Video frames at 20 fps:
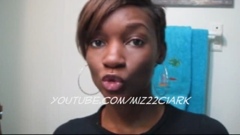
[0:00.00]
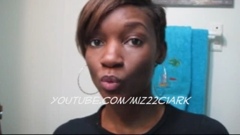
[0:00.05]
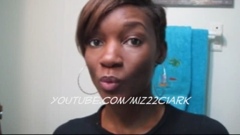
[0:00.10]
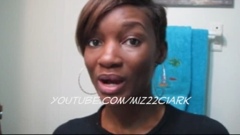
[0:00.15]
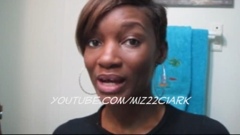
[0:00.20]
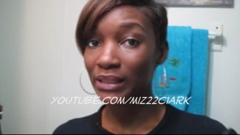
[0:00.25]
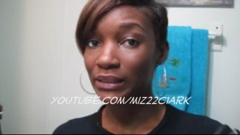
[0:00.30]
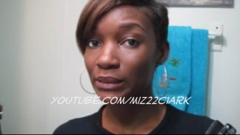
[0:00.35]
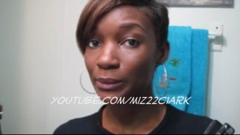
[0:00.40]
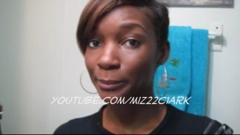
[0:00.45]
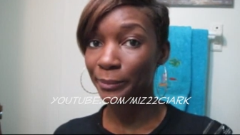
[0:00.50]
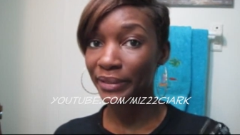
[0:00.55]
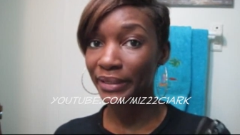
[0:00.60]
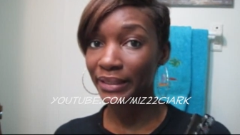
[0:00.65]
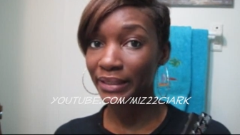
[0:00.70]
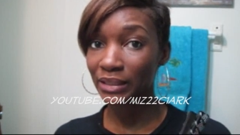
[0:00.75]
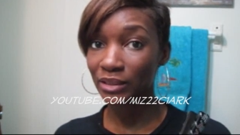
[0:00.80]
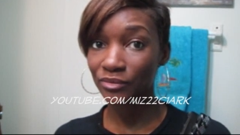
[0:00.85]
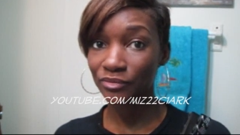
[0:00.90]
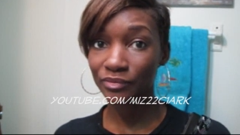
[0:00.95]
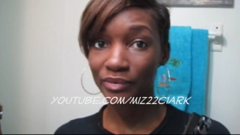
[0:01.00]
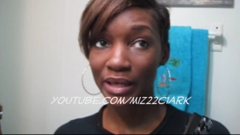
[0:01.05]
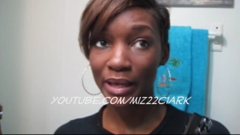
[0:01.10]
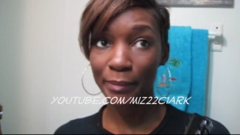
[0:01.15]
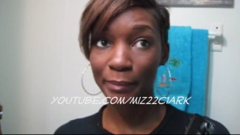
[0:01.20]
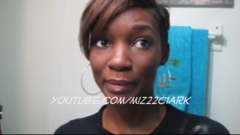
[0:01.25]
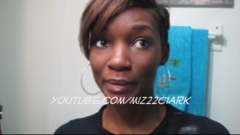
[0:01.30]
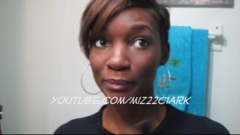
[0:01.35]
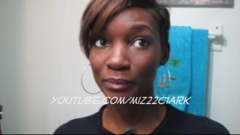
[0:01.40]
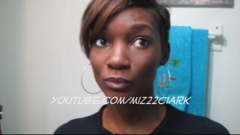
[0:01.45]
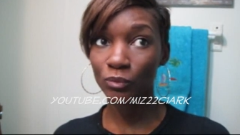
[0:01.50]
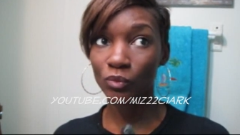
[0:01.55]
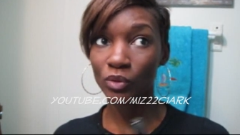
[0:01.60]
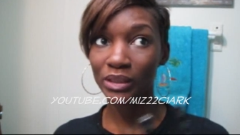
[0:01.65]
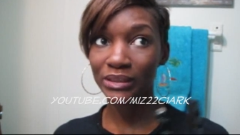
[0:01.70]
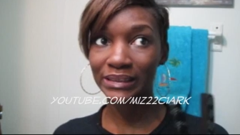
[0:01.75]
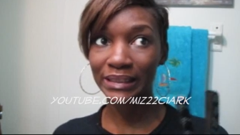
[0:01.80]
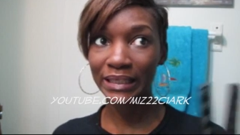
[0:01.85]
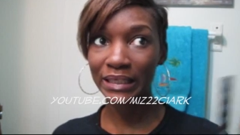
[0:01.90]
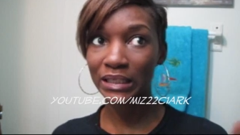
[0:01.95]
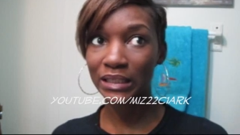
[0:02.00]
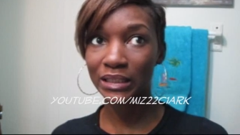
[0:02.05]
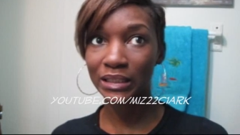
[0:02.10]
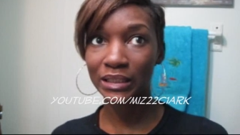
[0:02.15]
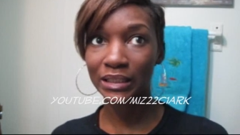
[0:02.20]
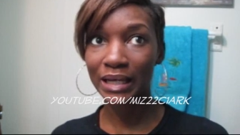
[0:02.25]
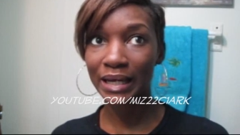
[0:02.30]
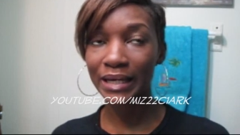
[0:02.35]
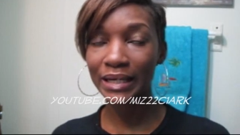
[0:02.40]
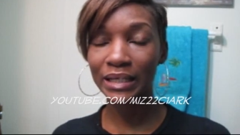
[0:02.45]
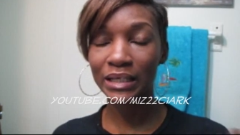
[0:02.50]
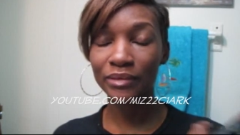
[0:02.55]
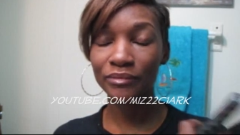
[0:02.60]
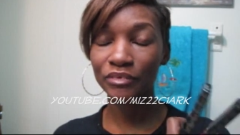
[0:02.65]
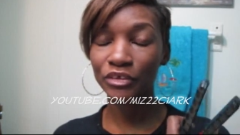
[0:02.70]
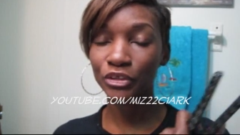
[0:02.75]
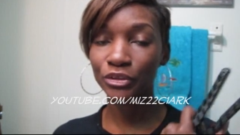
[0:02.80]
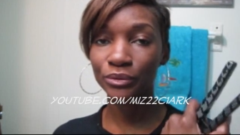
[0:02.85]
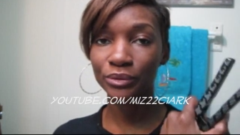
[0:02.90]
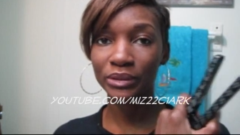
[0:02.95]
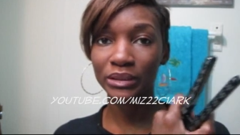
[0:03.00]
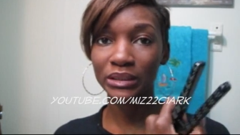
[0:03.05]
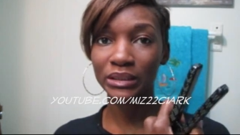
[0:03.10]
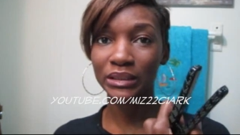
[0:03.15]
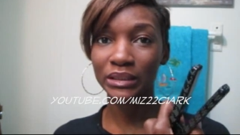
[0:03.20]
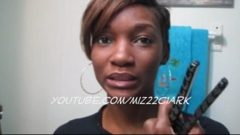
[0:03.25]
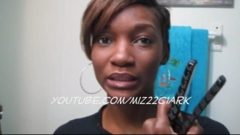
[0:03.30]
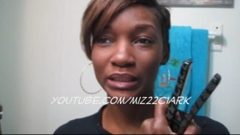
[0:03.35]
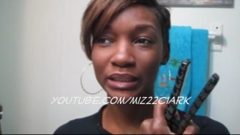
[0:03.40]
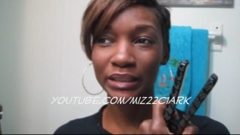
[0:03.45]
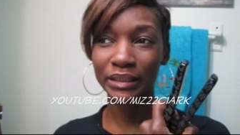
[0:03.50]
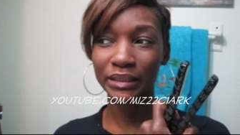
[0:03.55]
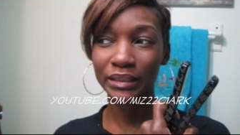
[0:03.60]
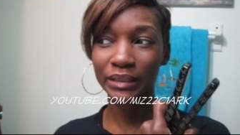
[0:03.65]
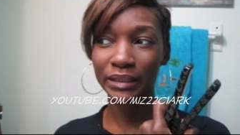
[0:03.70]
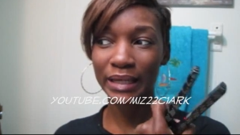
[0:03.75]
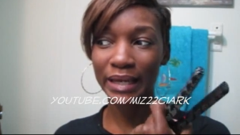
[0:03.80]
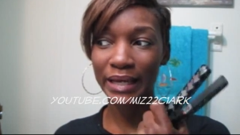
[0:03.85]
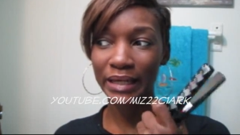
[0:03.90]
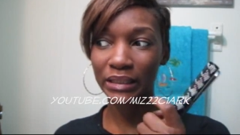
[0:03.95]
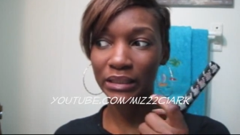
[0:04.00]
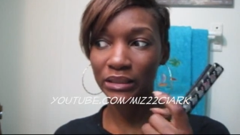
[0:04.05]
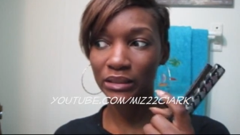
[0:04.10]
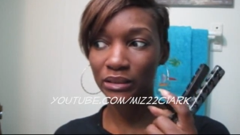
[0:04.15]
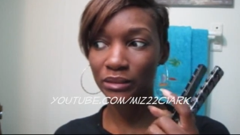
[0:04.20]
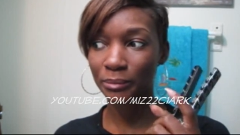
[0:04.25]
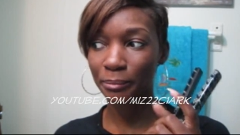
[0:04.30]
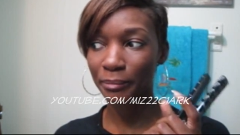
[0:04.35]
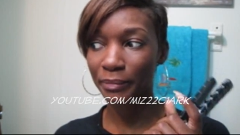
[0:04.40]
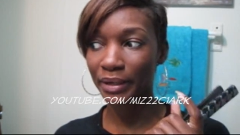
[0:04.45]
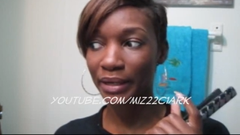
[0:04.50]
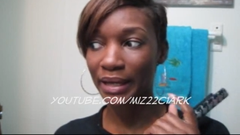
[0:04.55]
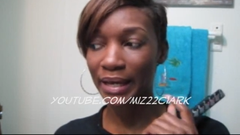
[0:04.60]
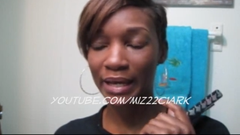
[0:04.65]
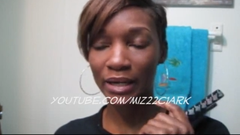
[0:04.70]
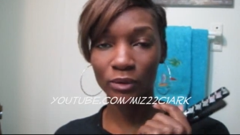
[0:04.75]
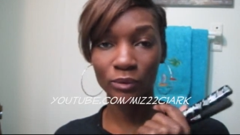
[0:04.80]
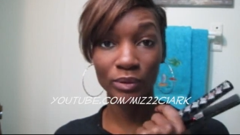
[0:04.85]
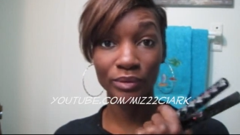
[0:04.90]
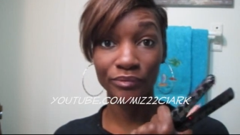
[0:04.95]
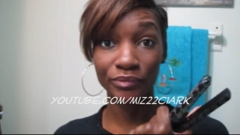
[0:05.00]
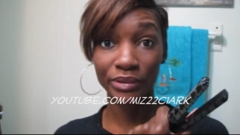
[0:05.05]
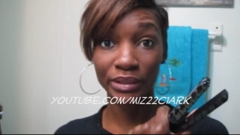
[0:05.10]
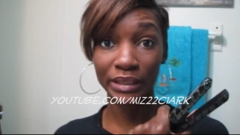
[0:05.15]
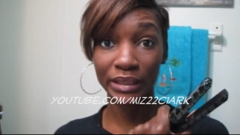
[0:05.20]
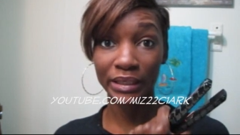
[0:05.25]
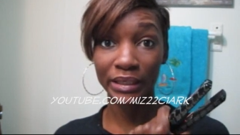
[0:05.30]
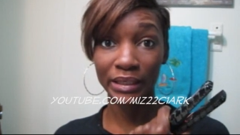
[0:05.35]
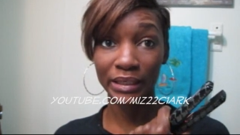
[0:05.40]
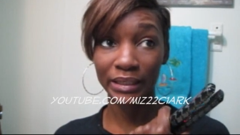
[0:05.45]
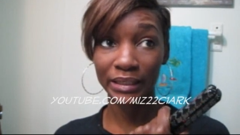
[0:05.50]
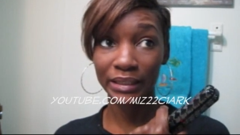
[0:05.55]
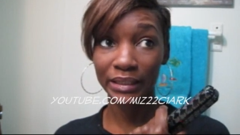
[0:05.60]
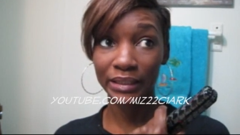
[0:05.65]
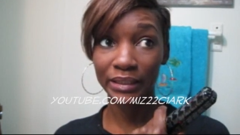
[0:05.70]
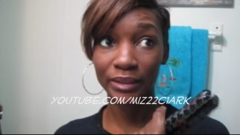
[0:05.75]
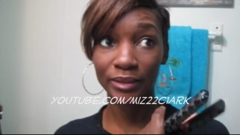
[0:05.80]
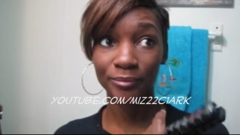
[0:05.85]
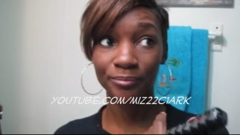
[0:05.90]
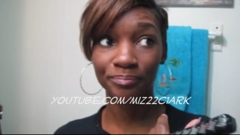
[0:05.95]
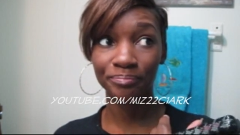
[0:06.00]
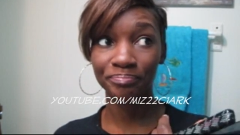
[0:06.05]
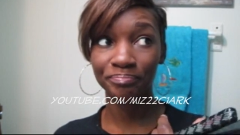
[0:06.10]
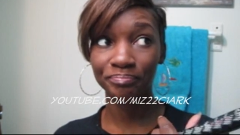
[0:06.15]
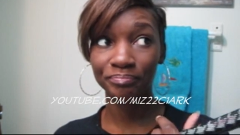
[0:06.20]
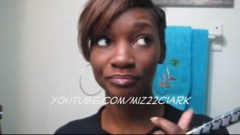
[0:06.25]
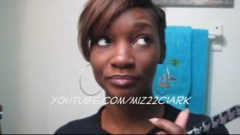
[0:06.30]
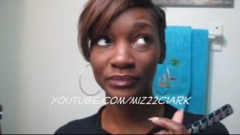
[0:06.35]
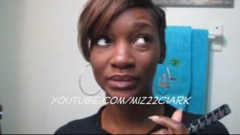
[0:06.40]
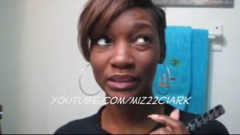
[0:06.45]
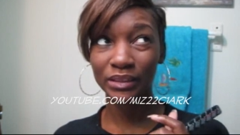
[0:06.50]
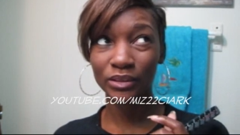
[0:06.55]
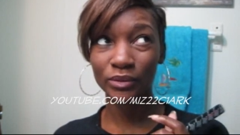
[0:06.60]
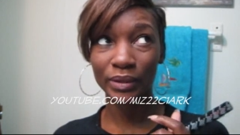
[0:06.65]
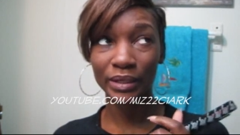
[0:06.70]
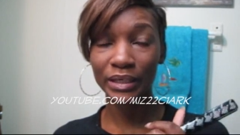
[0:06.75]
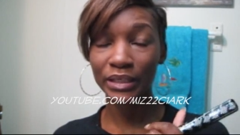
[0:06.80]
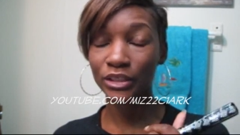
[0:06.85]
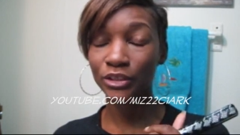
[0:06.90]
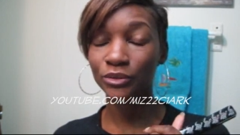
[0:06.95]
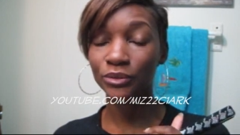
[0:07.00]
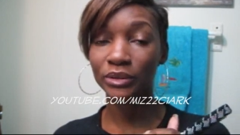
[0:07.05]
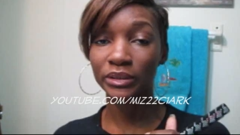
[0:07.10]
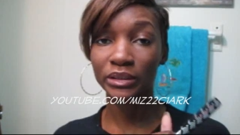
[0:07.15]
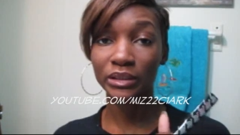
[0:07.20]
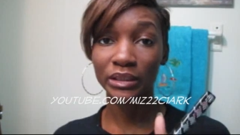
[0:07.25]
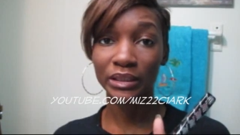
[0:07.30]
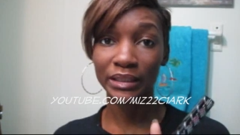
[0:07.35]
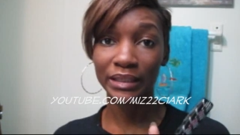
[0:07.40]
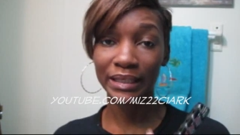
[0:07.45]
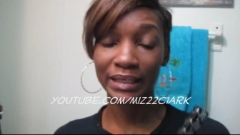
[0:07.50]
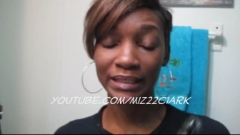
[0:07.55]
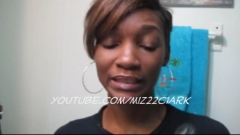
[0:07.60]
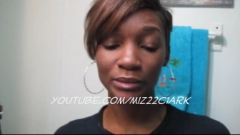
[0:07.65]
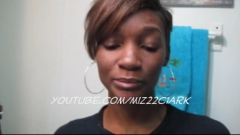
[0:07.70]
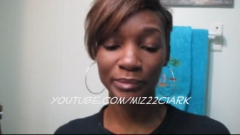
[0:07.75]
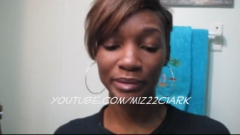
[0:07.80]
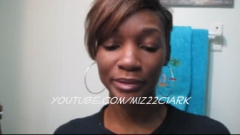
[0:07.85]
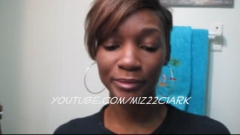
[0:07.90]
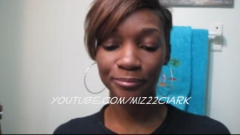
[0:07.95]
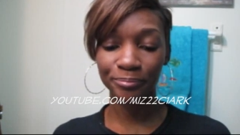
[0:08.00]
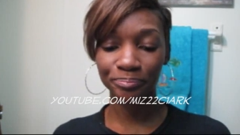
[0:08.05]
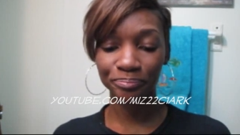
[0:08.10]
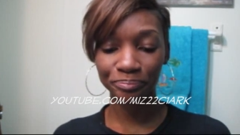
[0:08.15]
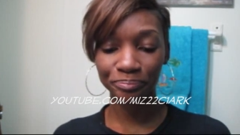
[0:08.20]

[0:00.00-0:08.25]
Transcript: twice a month if that maybe once I didn't I didn't even use this none last month I don't even think I did no I didn't use it none last month